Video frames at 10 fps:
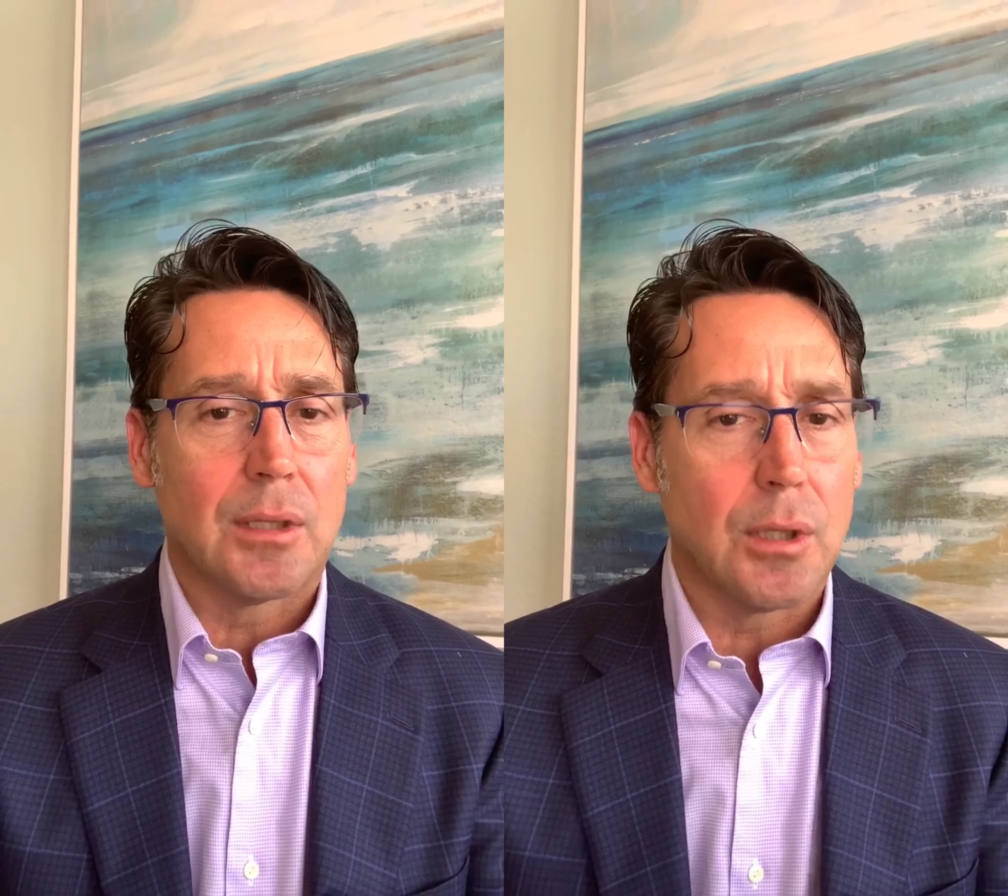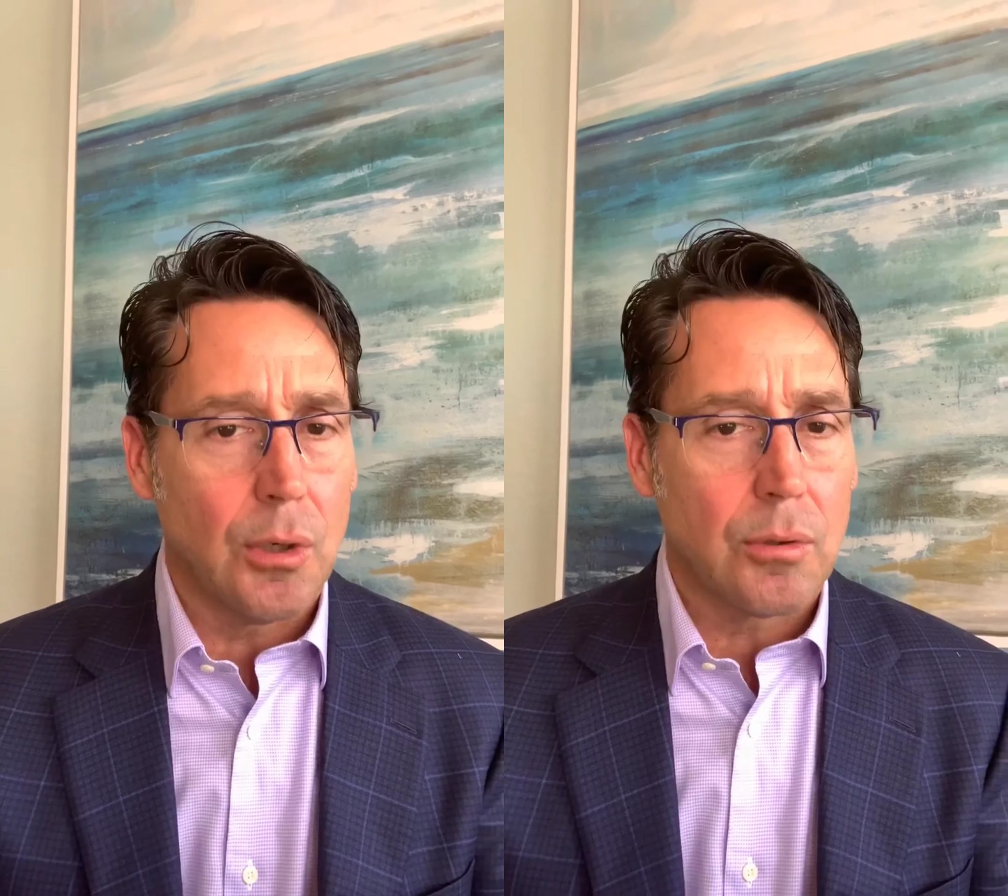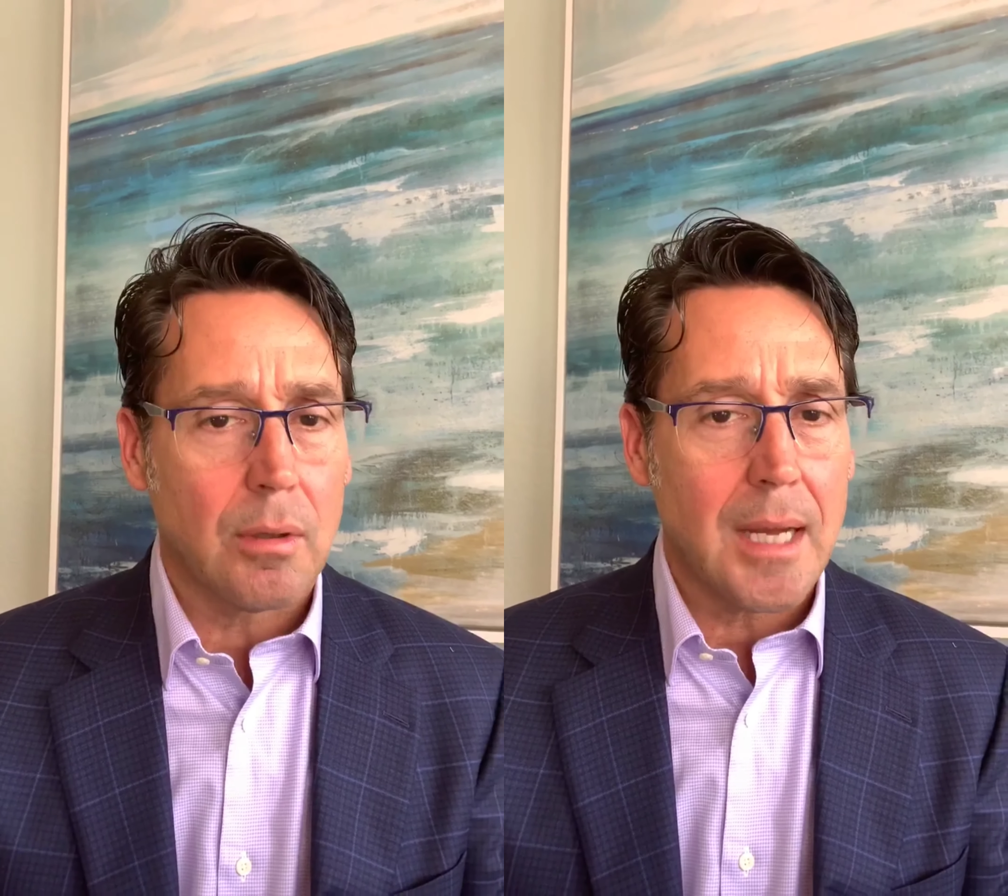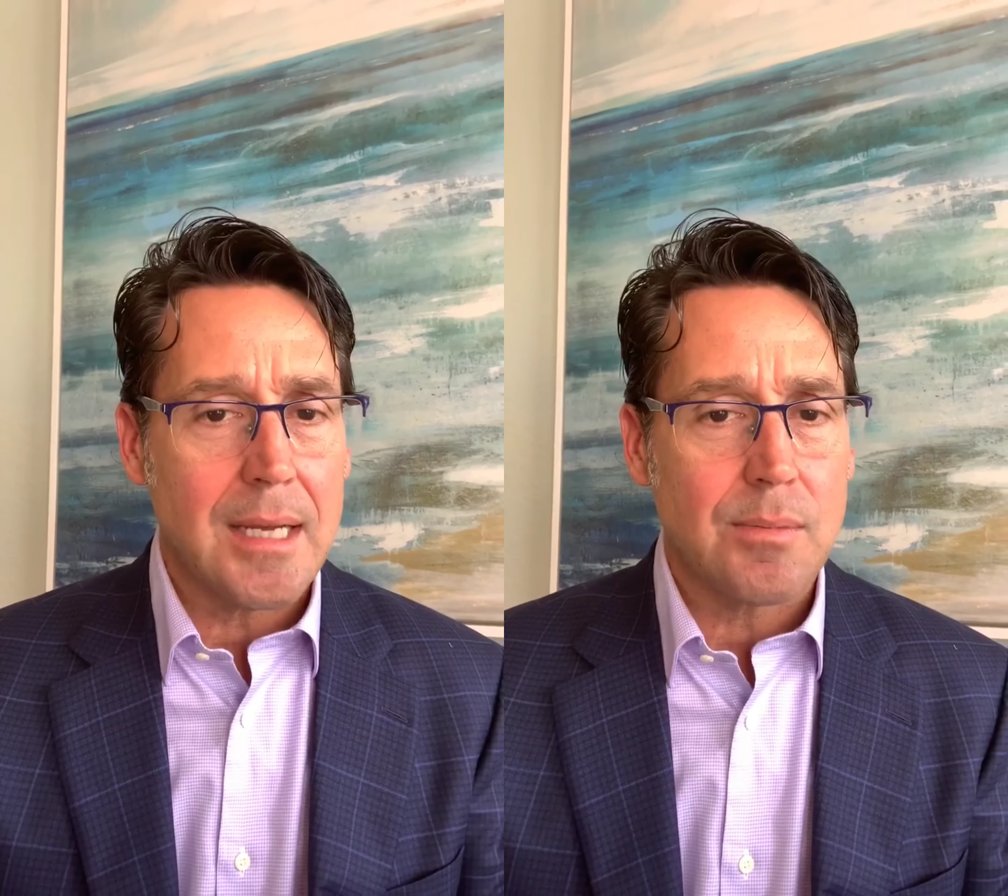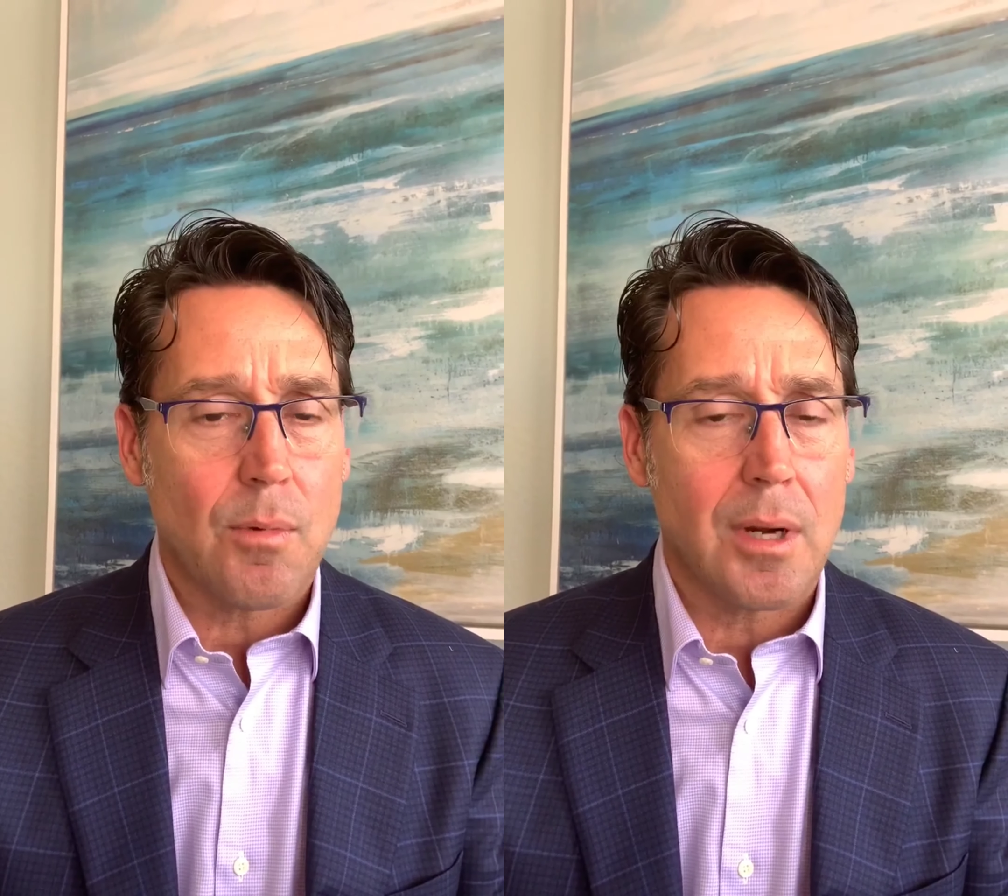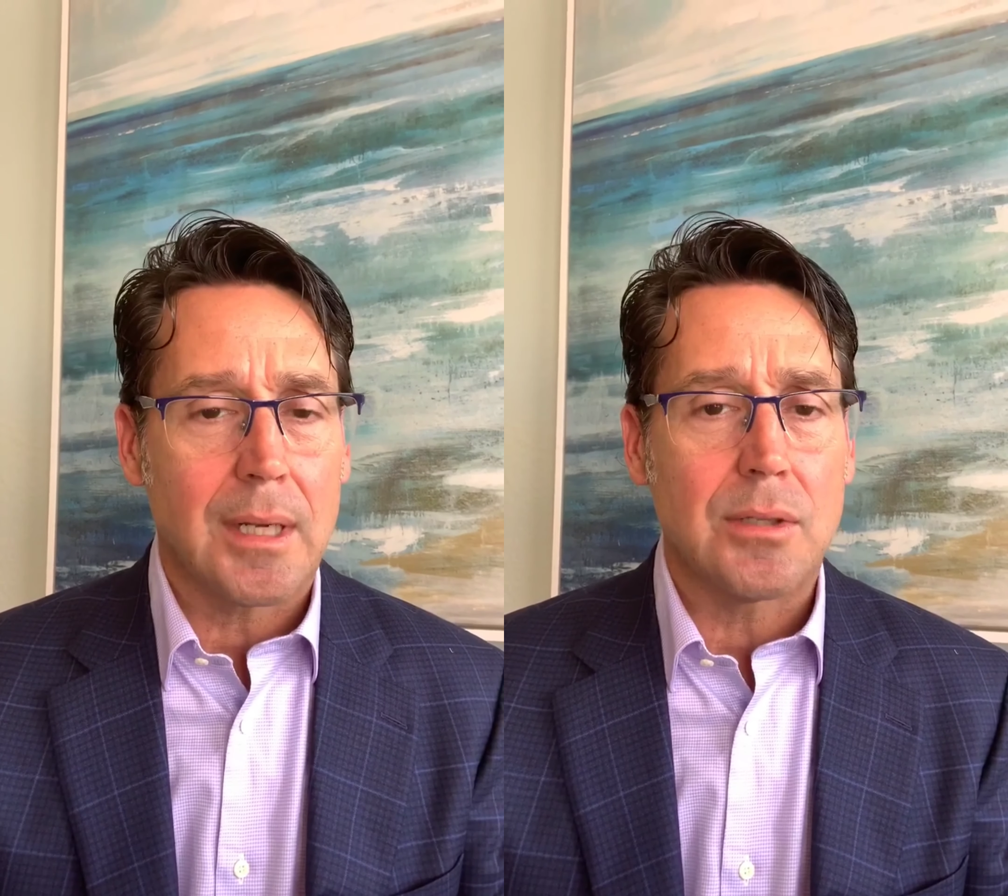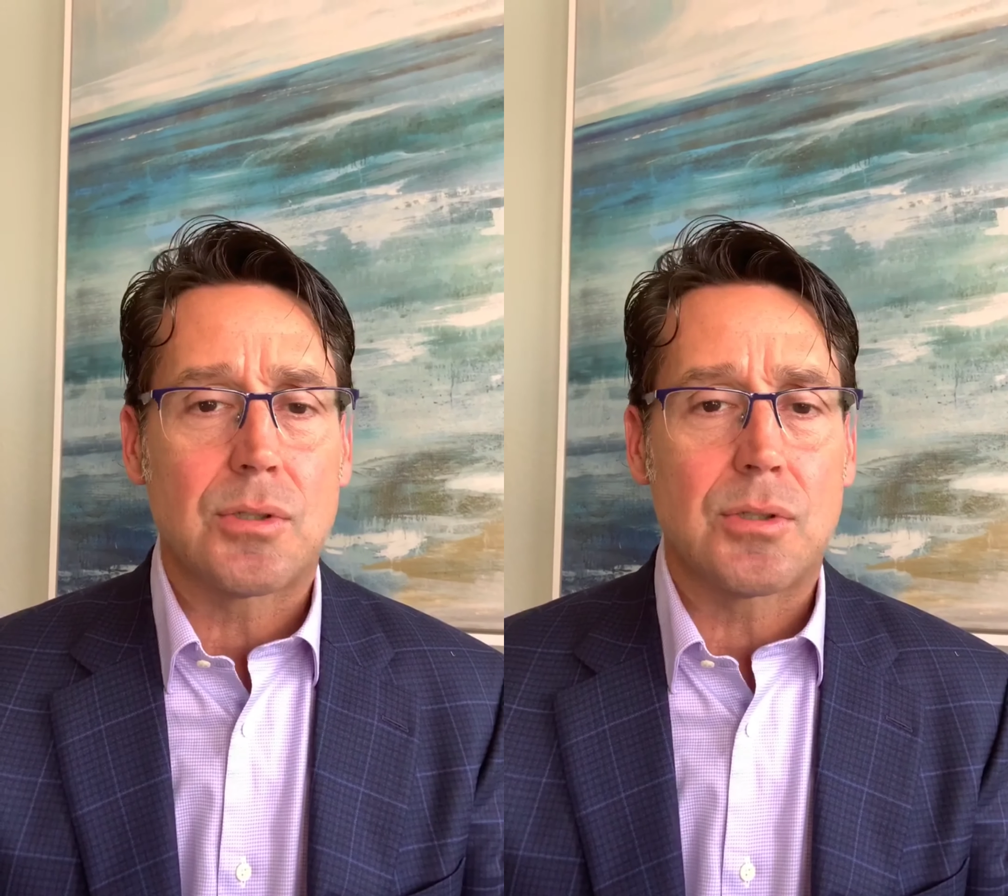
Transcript: local localized market.